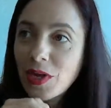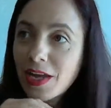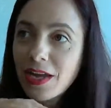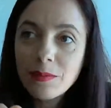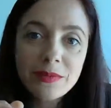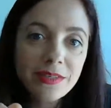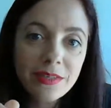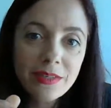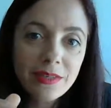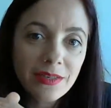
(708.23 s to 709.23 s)
when it comes
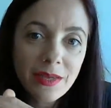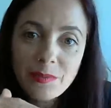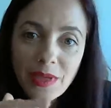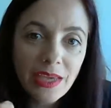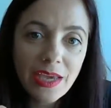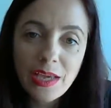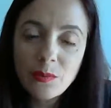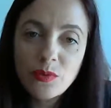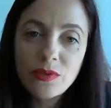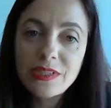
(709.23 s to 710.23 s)
to being a
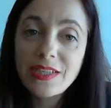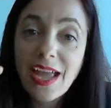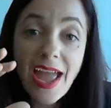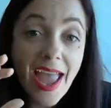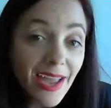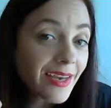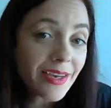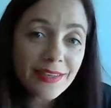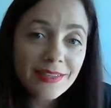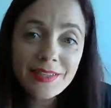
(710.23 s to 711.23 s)
head barista
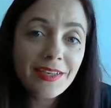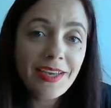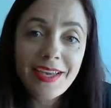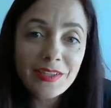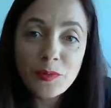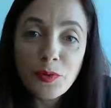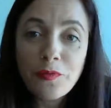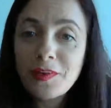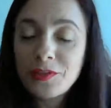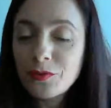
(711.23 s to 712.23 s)
and as a
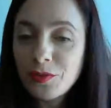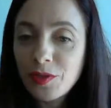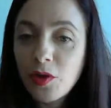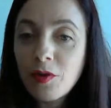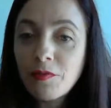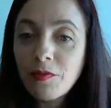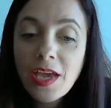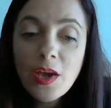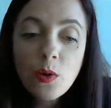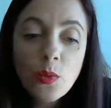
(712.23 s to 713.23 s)
professional in
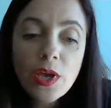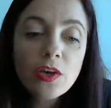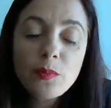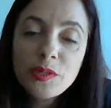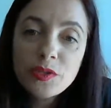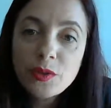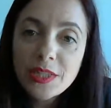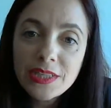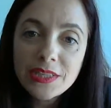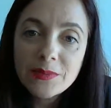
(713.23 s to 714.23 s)
coffee. But we're going to be
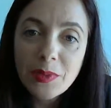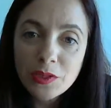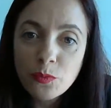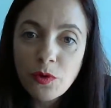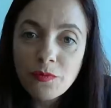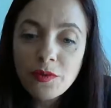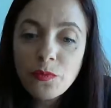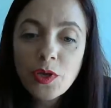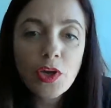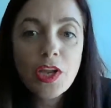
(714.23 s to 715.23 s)
doing this much more
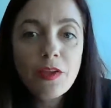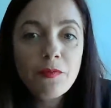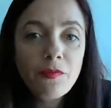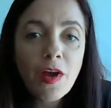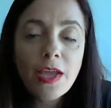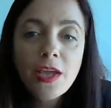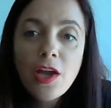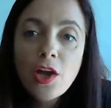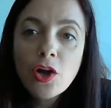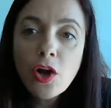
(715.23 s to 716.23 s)
often. We're going to invite
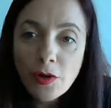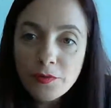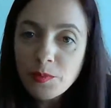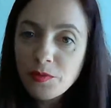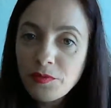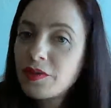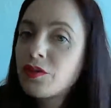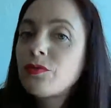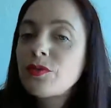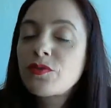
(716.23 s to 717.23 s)
coffee
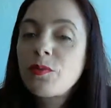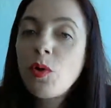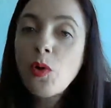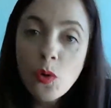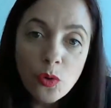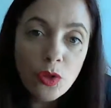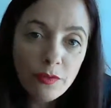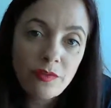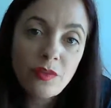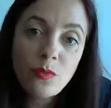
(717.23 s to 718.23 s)
professionals from
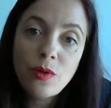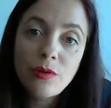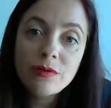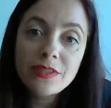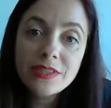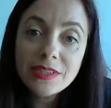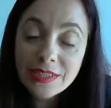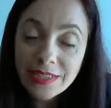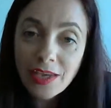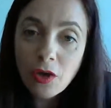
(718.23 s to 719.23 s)
all over the world
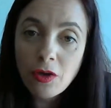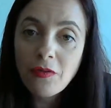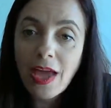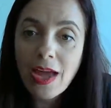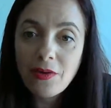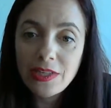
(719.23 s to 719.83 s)
to take over